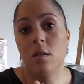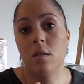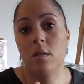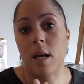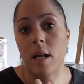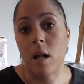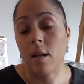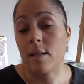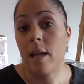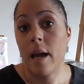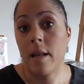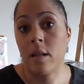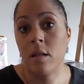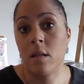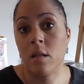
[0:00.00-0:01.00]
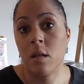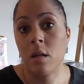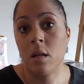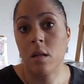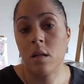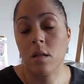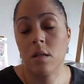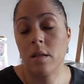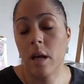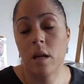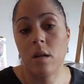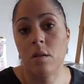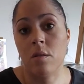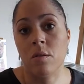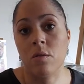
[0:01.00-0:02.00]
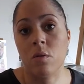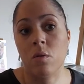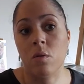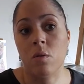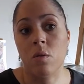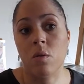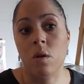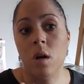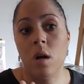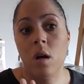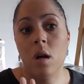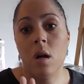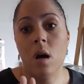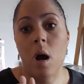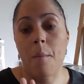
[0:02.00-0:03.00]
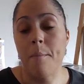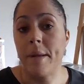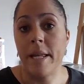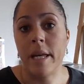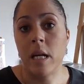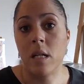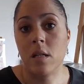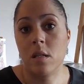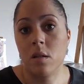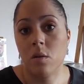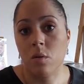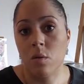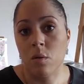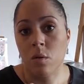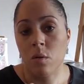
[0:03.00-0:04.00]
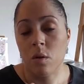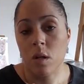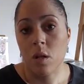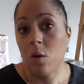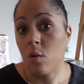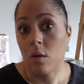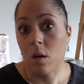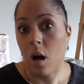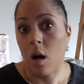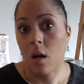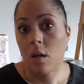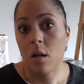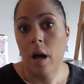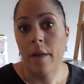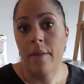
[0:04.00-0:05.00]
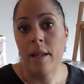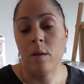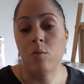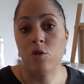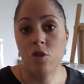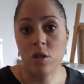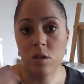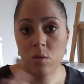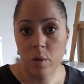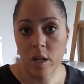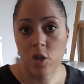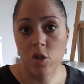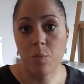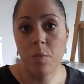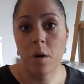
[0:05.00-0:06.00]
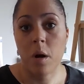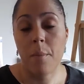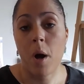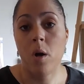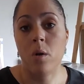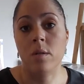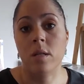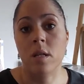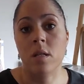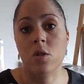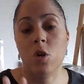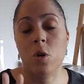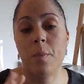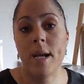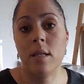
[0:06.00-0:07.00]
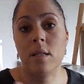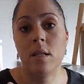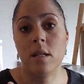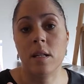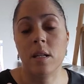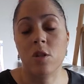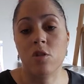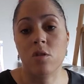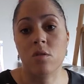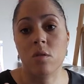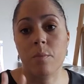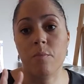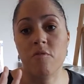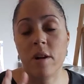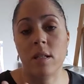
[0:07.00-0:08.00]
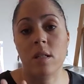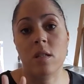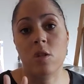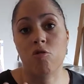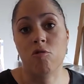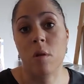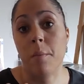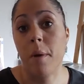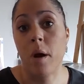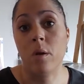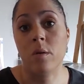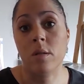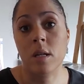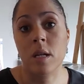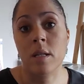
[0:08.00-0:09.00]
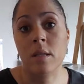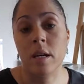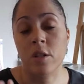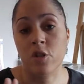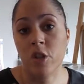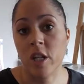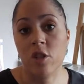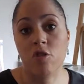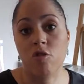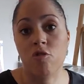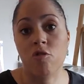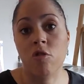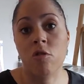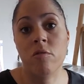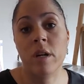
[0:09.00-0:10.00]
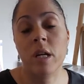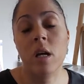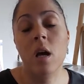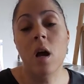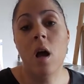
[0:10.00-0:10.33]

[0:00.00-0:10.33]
say, like 10 seconds or a minute or longer, and then it will switch poses. So you're basically just practicing drawing poses and gesture drawing.